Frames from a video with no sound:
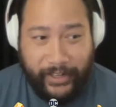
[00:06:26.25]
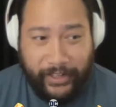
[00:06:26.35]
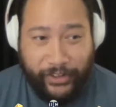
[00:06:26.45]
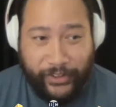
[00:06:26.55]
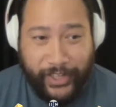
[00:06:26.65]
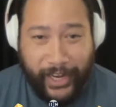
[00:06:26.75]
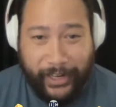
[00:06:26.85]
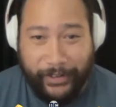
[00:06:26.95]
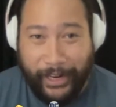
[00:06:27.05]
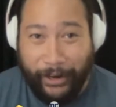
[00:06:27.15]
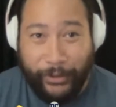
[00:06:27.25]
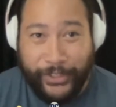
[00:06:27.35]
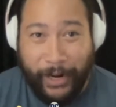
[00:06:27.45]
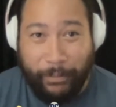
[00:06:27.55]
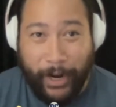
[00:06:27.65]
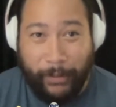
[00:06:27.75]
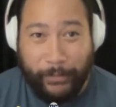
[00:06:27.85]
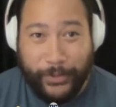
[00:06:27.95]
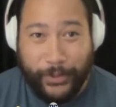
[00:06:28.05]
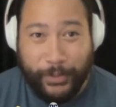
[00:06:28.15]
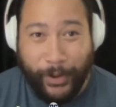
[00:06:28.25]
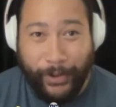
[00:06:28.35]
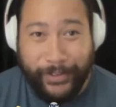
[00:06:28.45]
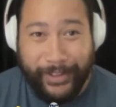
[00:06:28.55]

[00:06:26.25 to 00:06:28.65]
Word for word: there's not a I don't know there's not a problem too small.